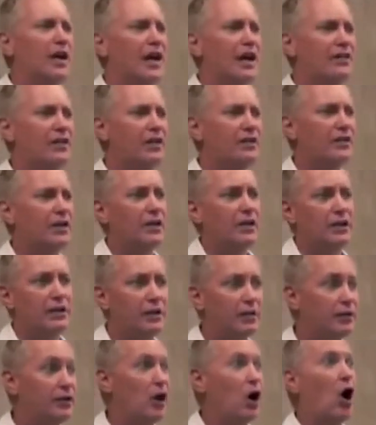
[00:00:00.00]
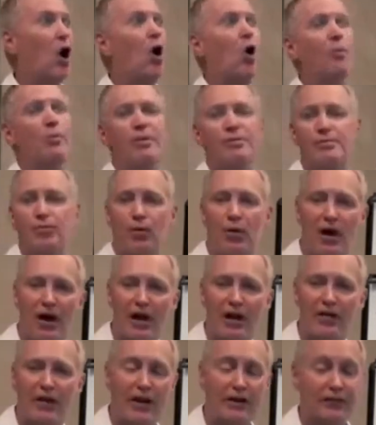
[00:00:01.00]
And then, you hope and
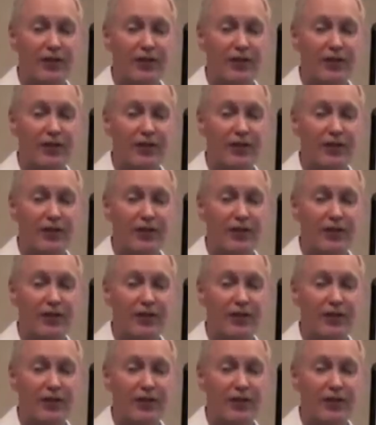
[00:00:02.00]
pray that